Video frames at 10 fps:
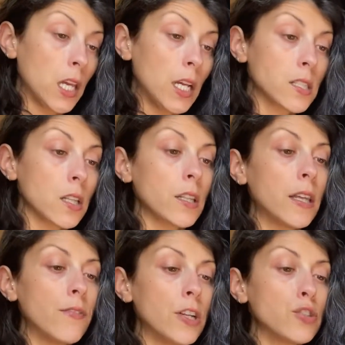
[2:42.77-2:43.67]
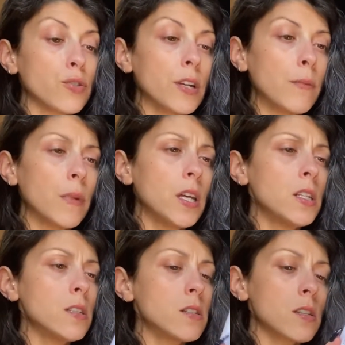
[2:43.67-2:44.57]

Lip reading: It's a leave-in treatment,